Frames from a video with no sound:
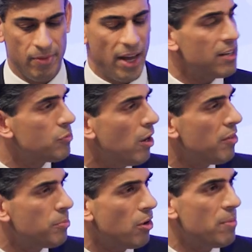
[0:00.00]
That is
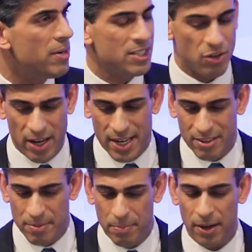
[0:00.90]
why the Prime Minister
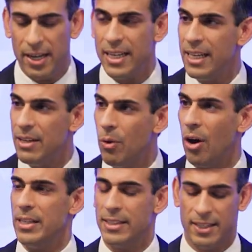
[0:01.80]
is completely
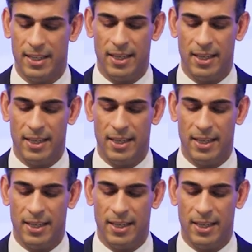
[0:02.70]
right